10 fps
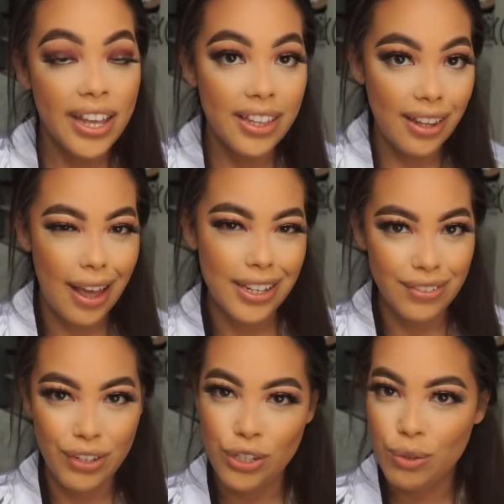In the last
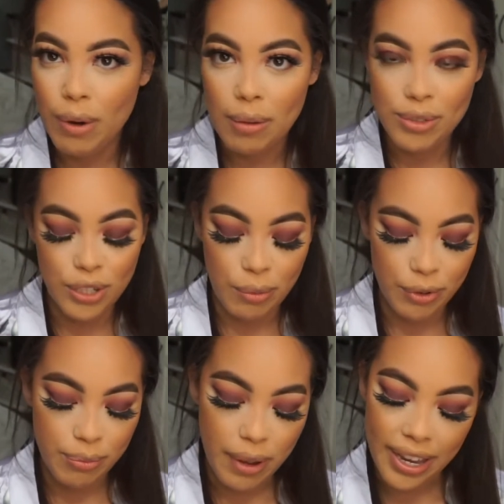video you probably saw me
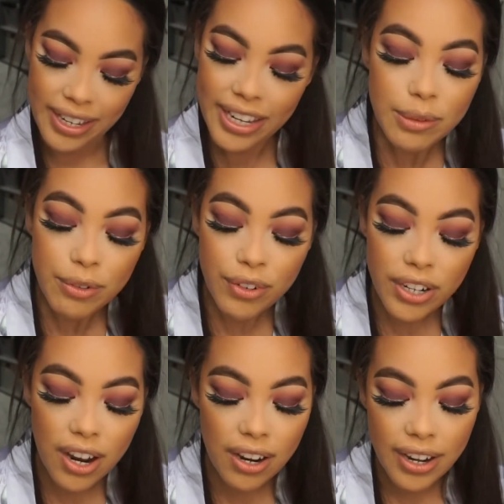with my engagement ring
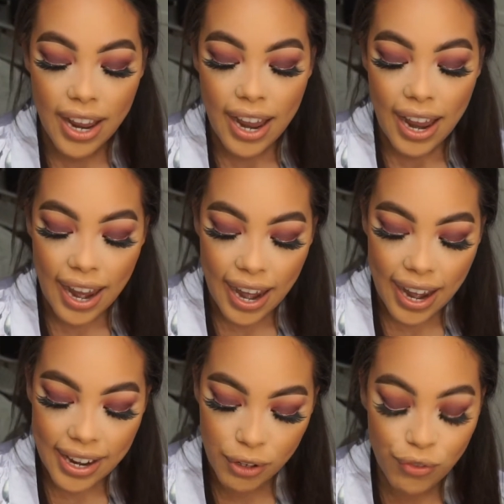on,
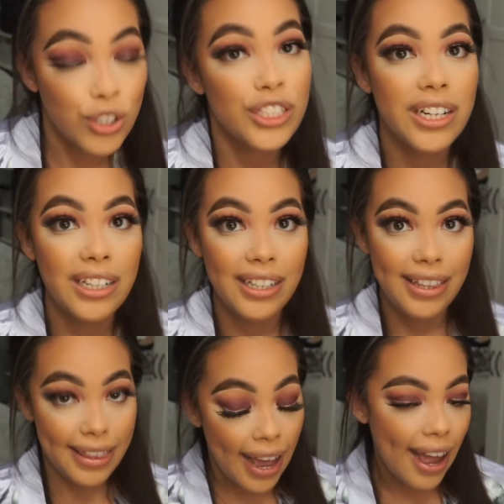and
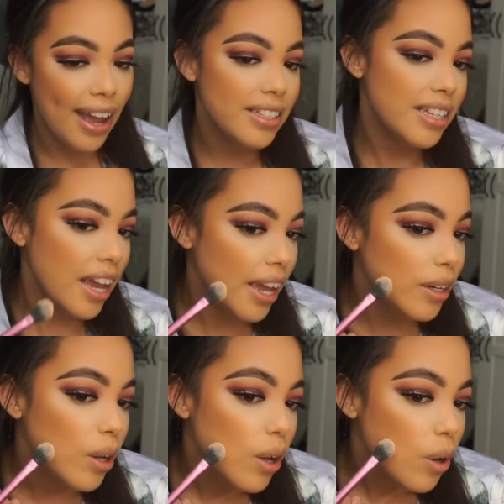unfortunately that had to
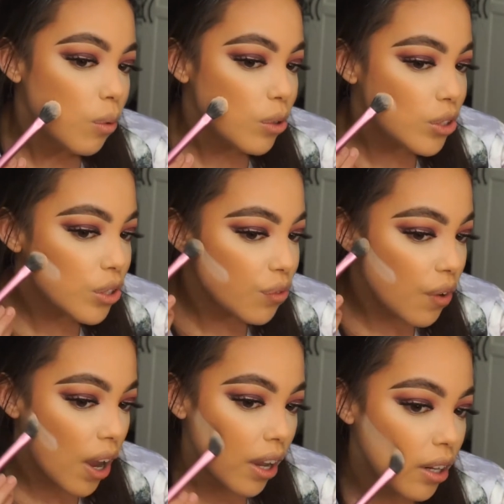end, which is
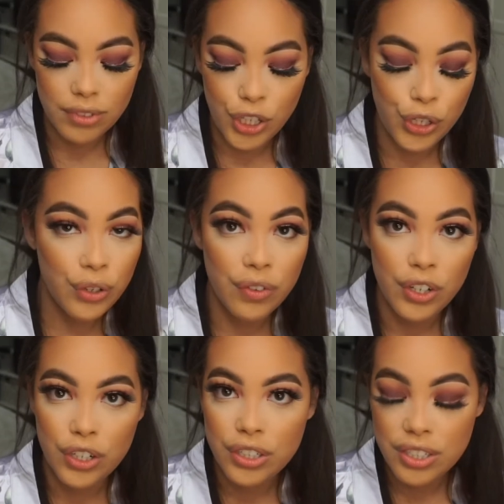fine. The
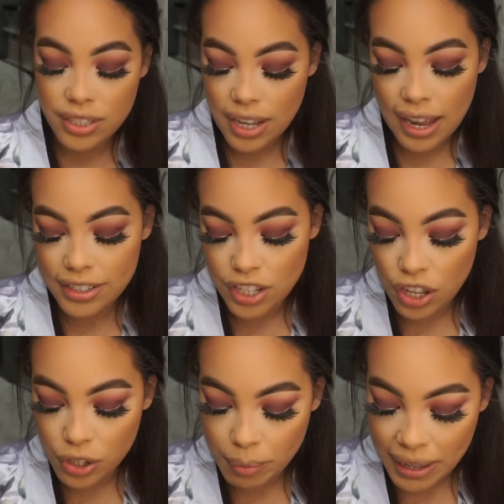universe has
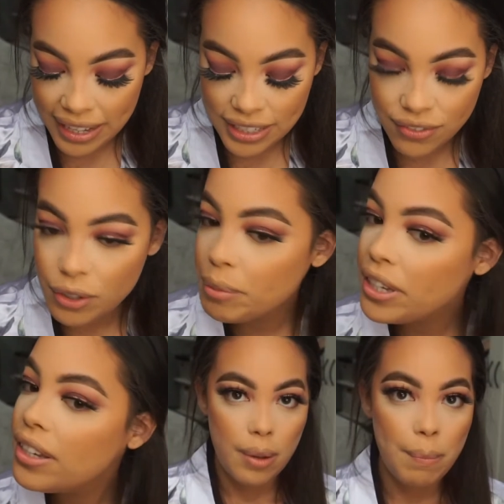other plans for
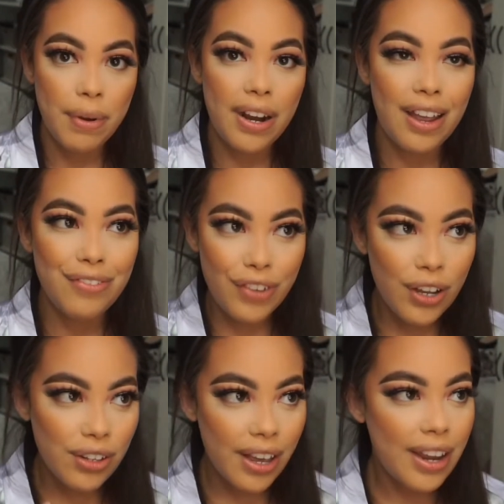me, but I
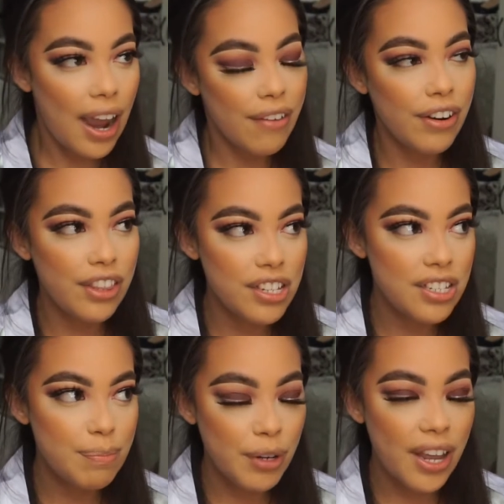felt like I read
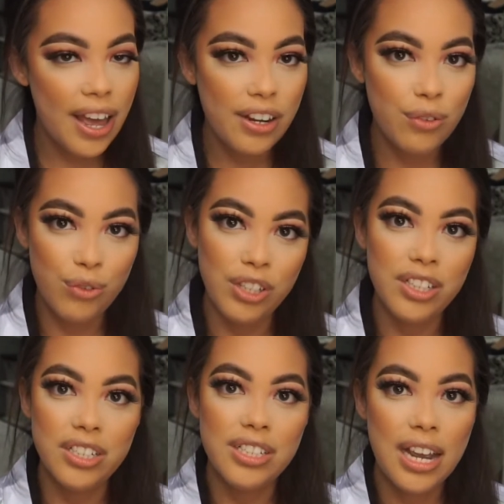this book at a really
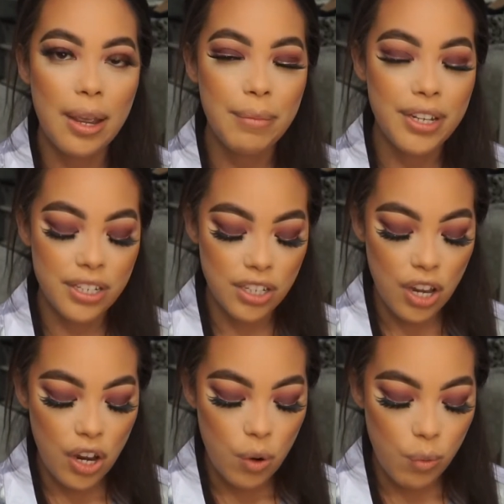good time, because
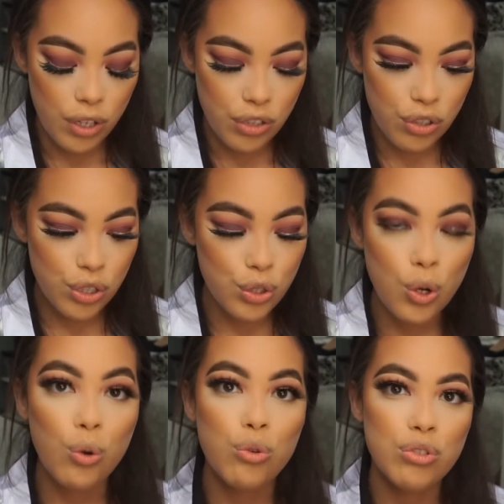when you just
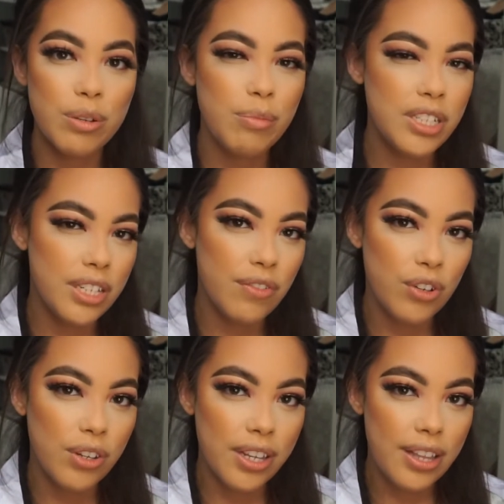go through something
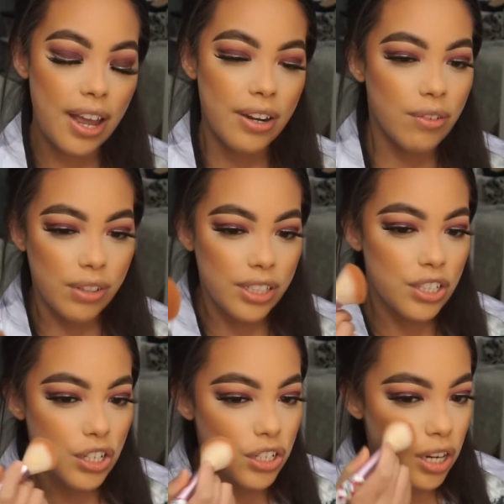difficult like that in a
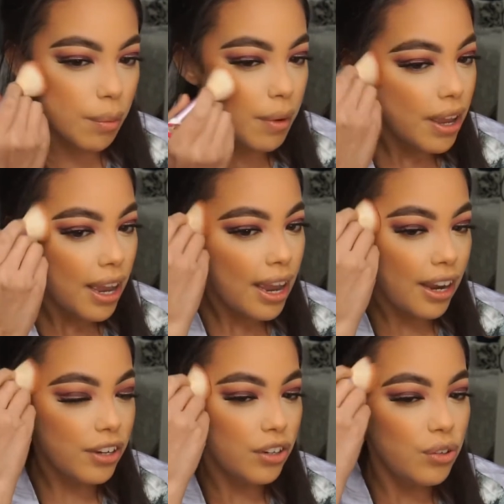relationship
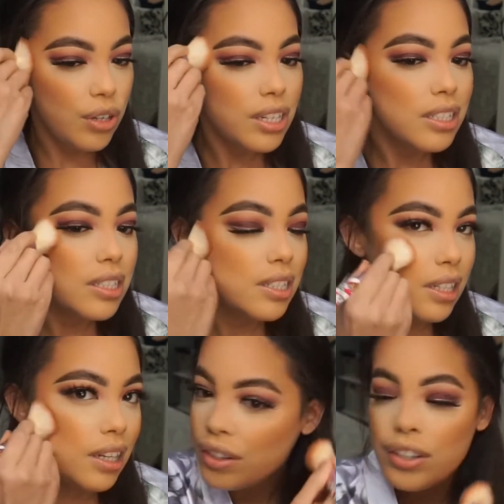and you can
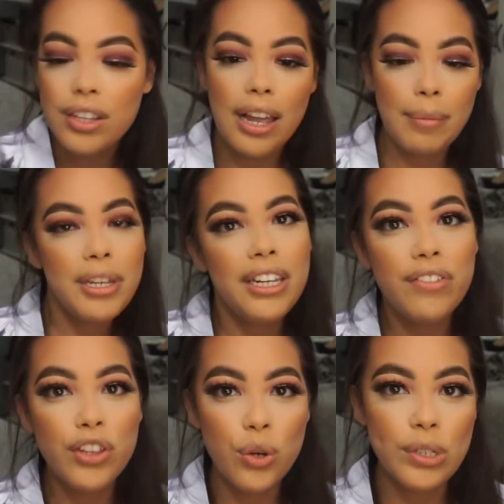see, I mean,
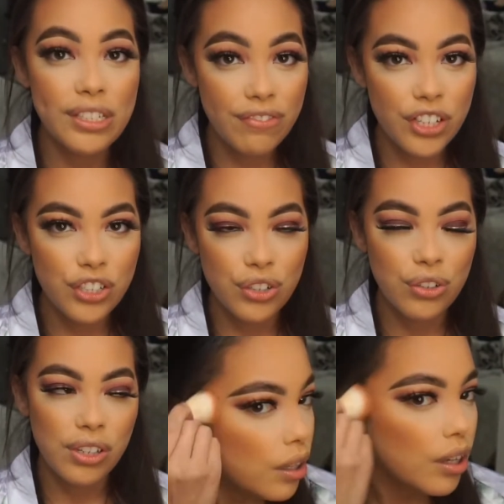even though it's
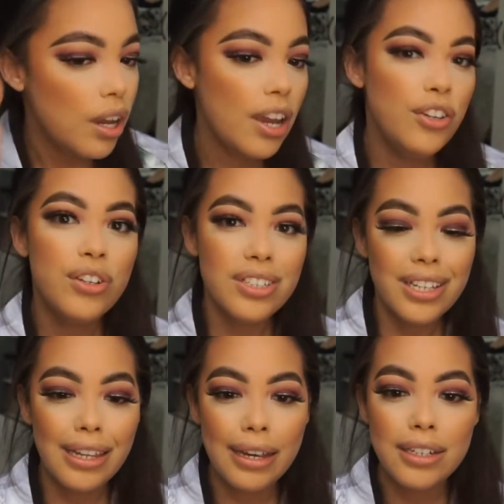fictional, like, and you can
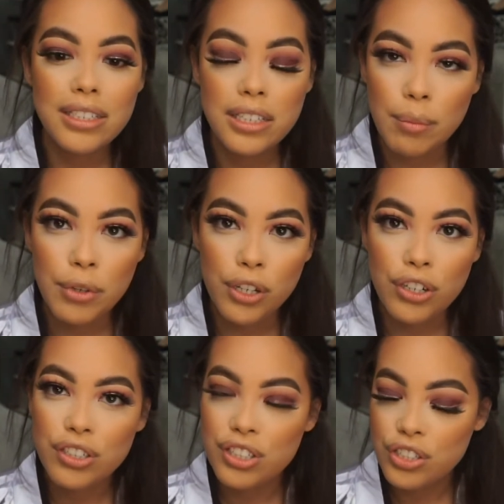see like a
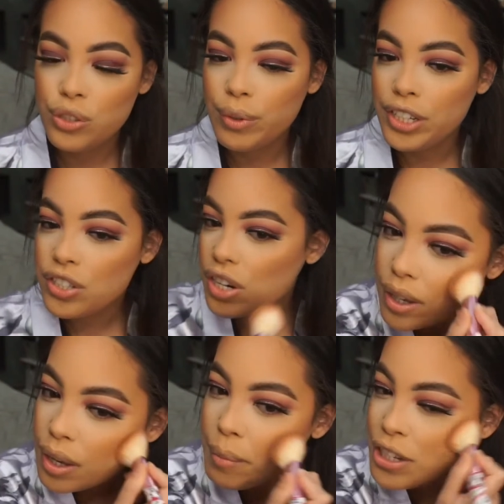similar situation,
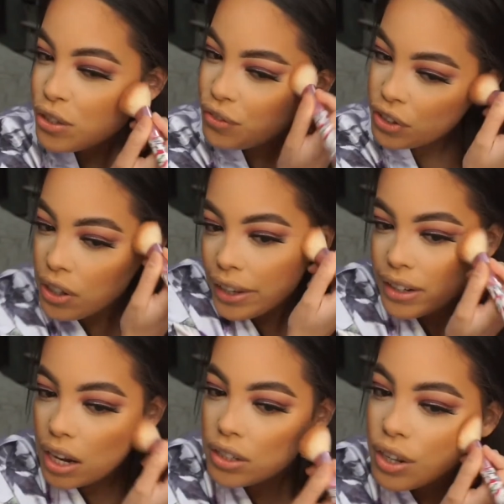it makes you feel like
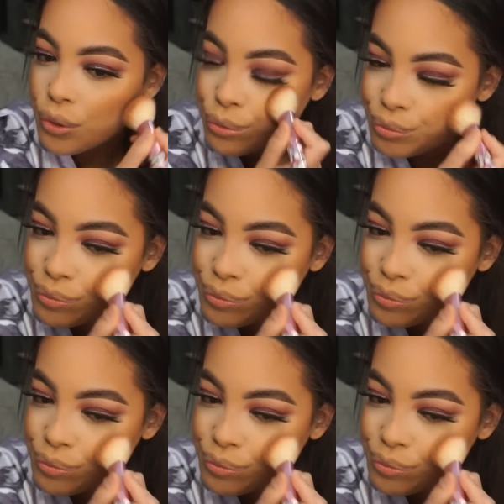not alone.